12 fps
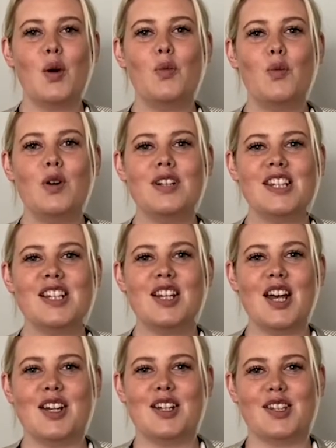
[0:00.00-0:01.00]
Once
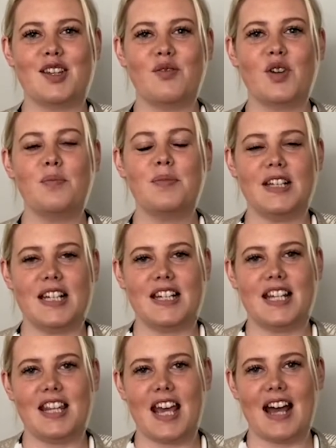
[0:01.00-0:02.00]
learners have
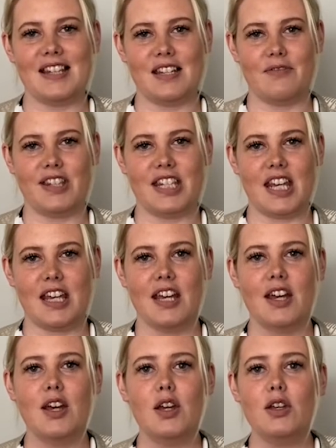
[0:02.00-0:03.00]
completed the activity,
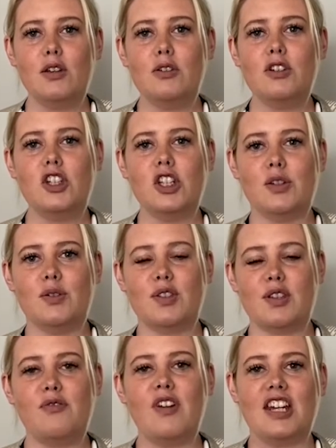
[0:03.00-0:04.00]
you could use
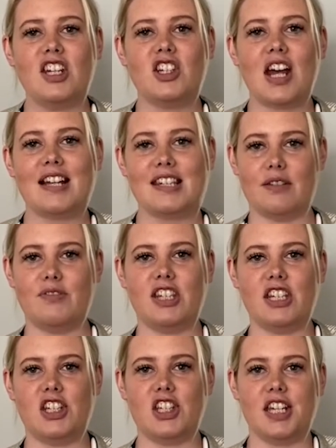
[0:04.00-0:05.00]
the finished
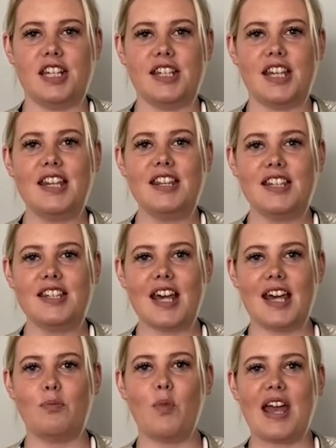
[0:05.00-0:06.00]
activity sheet in the
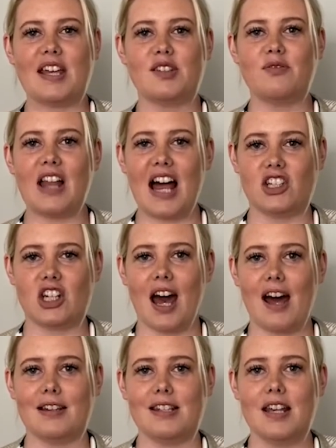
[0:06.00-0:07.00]
same way as
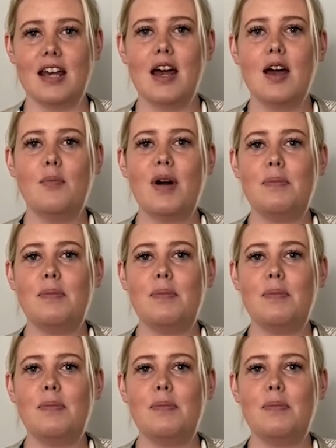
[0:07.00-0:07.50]
flashcards, by